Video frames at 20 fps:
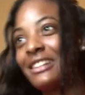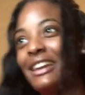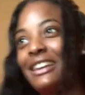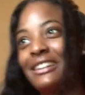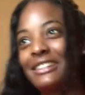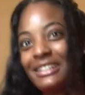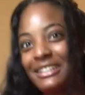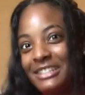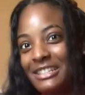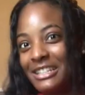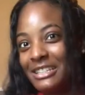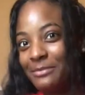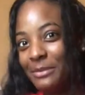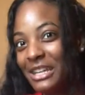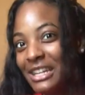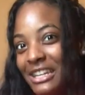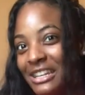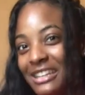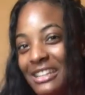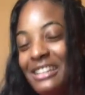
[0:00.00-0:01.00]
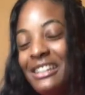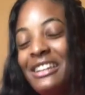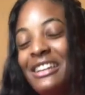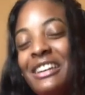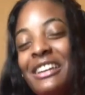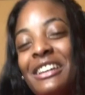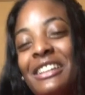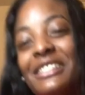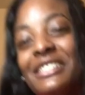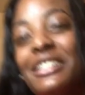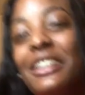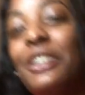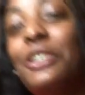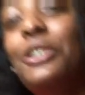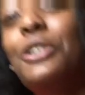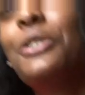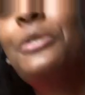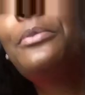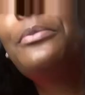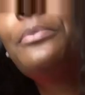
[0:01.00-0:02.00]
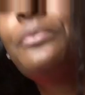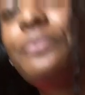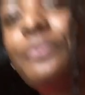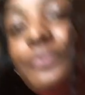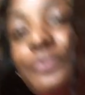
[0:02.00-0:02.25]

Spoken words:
Like, it's just me. So